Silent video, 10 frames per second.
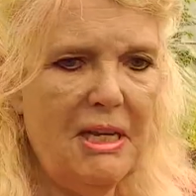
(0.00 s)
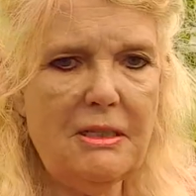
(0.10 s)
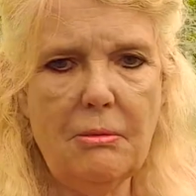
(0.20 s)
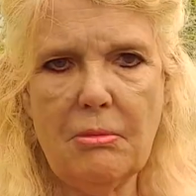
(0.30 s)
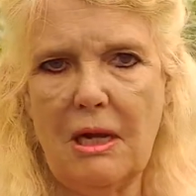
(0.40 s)

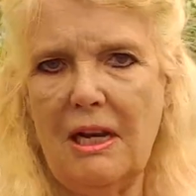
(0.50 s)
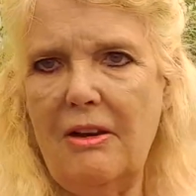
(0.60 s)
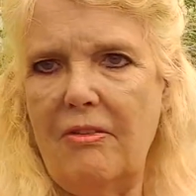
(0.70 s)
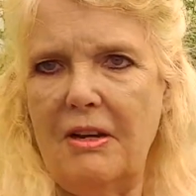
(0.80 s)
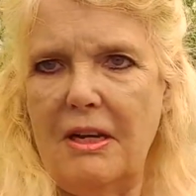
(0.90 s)
As I'm
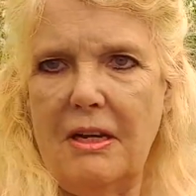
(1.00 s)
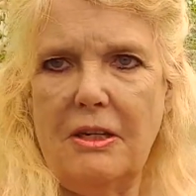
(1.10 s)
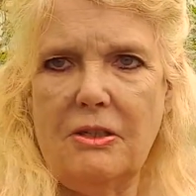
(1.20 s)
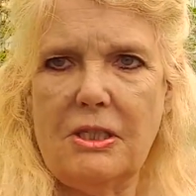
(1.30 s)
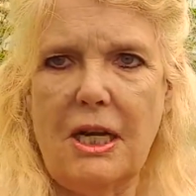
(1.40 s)
clearing
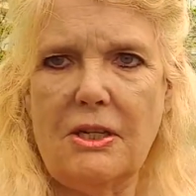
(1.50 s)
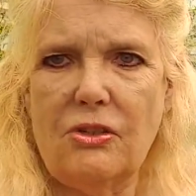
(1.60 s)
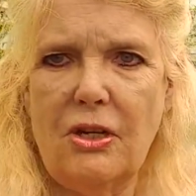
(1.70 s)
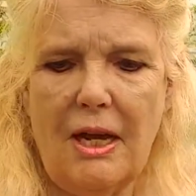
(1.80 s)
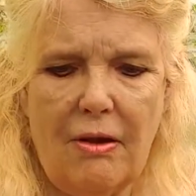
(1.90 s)
each
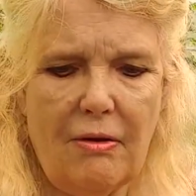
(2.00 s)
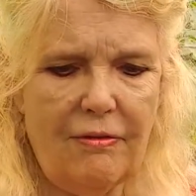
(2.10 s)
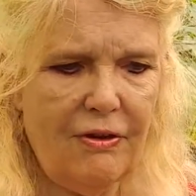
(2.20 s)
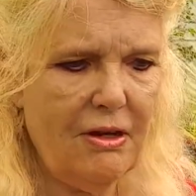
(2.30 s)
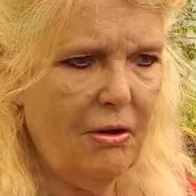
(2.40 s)
section out, I
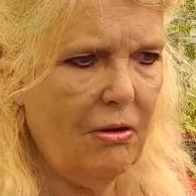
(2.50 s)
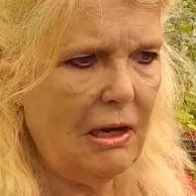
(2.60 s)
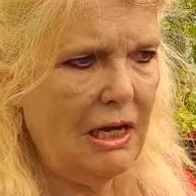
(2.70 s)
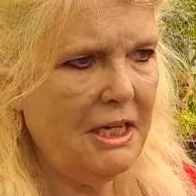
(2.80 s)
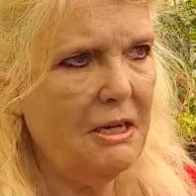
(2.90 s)
think I'll
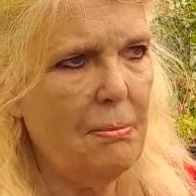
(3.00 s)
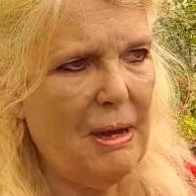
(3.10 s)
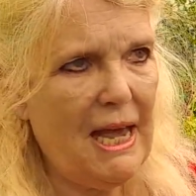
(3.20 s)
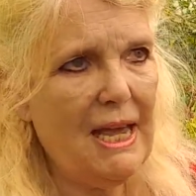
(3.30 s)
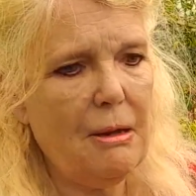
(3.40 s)
clean the
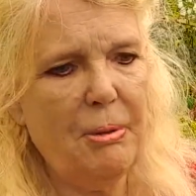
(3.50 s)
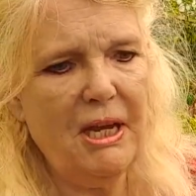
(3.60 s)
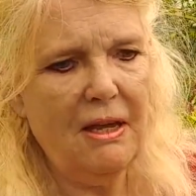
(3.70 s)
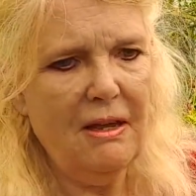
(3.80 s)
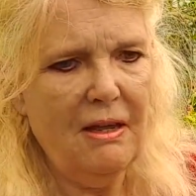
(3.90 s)
back bit.